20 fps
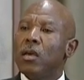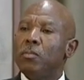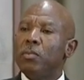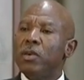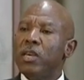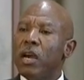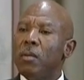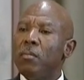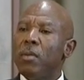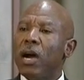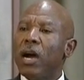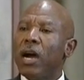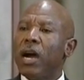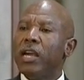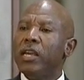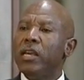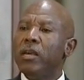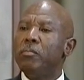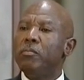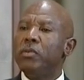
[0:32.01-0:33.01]

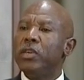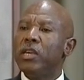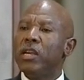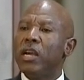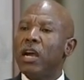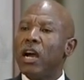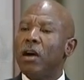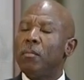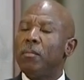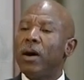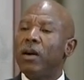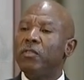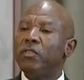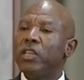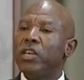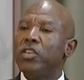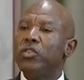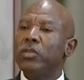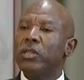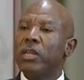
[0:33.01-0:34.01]
PMI being above
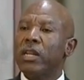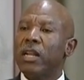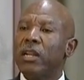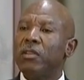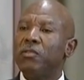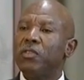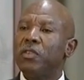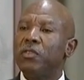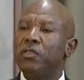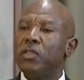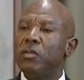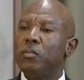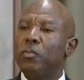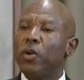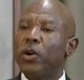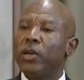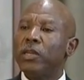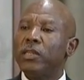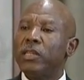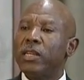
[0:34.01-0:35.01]
the neutral
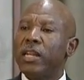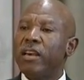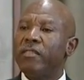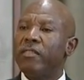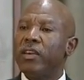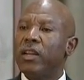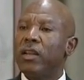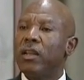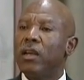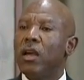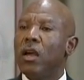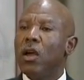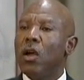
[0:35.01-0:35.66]
50-point level,